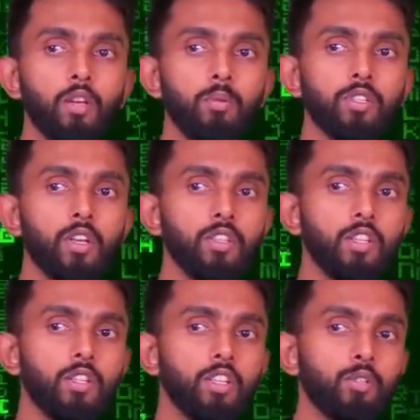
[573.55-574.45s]
3 plus 3 is
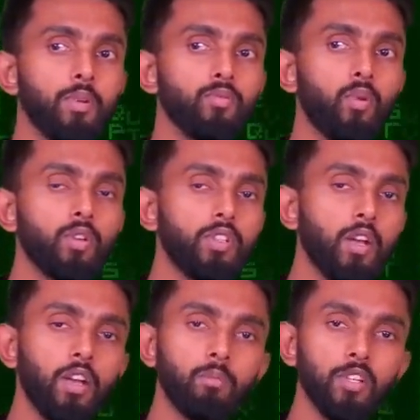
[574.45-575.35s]
6, 6 plus 4 is
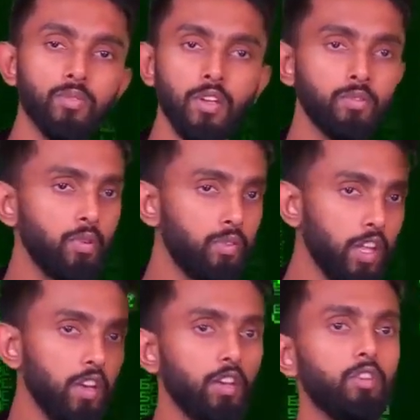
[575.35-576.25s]
10, 10 plus 5 is
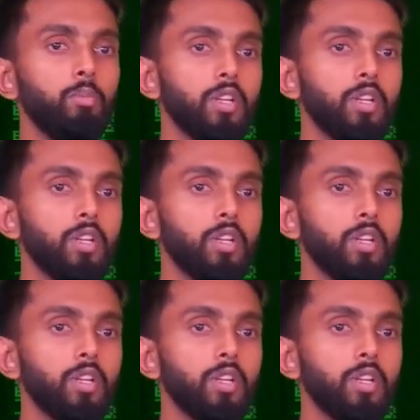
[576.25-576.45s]
15. If I